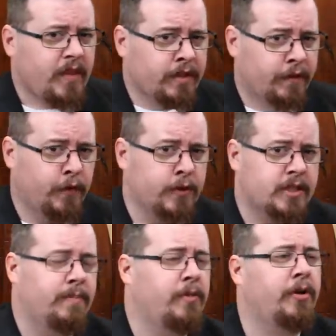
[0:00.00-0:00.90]
the
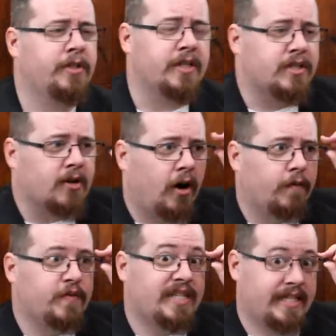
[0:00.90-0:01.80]
first emergence
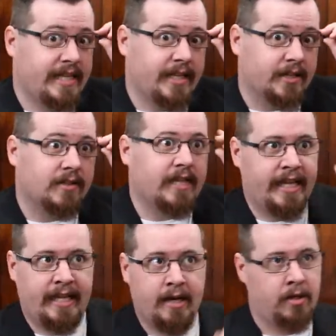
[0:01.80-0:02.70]
of steel
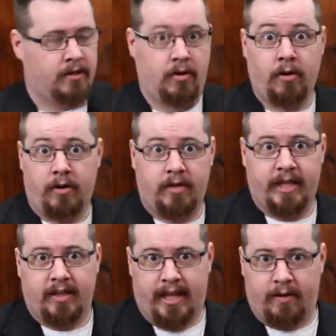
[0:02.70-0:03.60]
in not
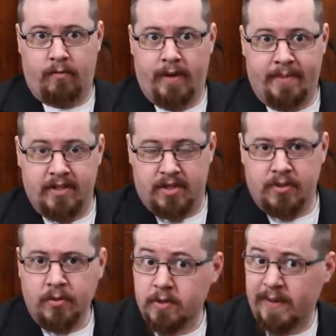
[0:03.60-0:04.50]
only like weapons and
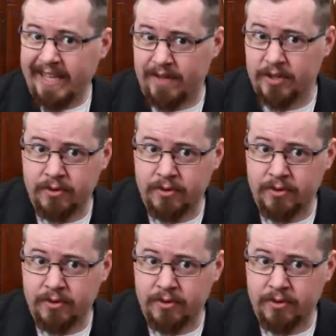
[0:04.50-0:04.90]
tools, but even